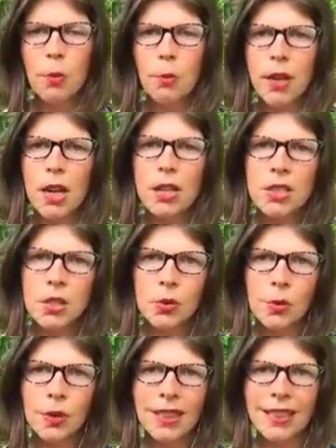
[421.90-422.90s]
but also
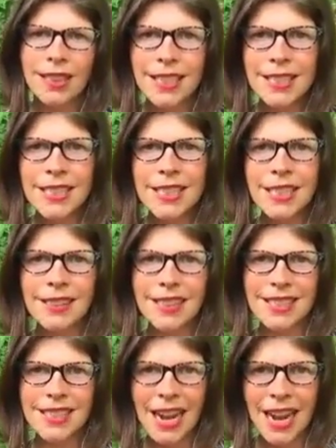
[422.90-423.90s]
releasing the
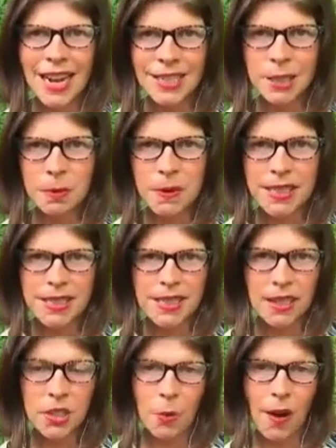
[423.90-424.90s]
attachments
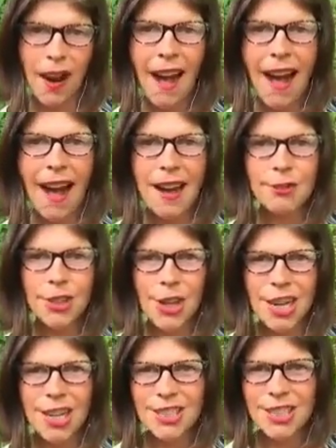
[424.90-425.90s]
that you have,
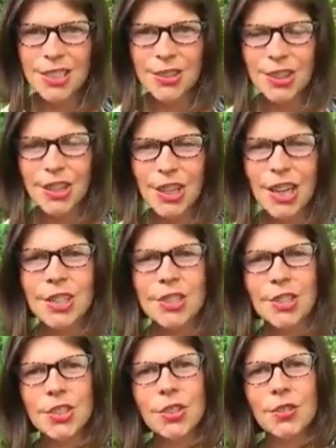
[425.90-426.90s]
conscious or
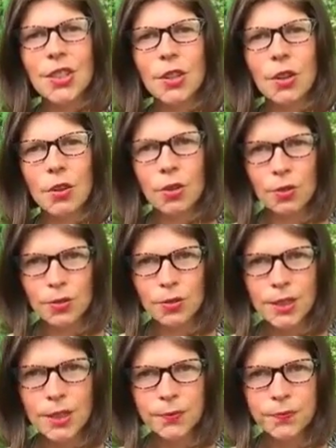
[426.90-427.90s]
unconscious, to the
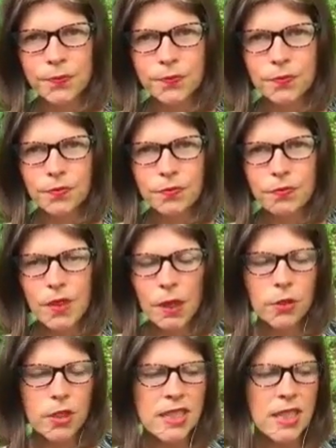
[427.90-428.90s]
old.
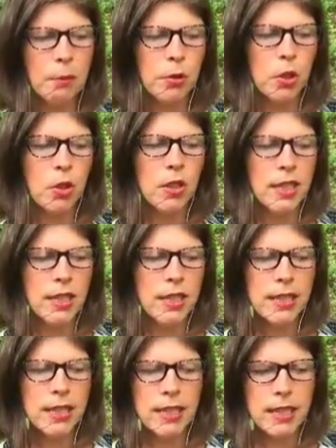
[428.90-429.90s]
For example,
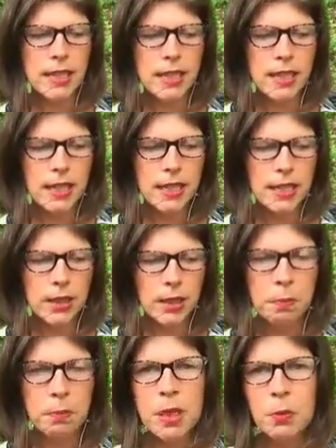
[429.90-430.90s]

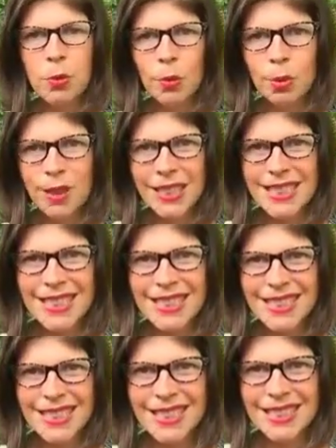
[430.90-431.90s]
the
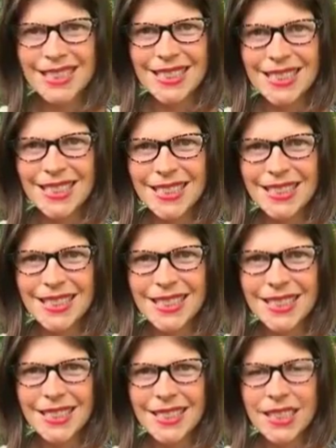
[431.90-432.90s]
people-pleasing tendencies,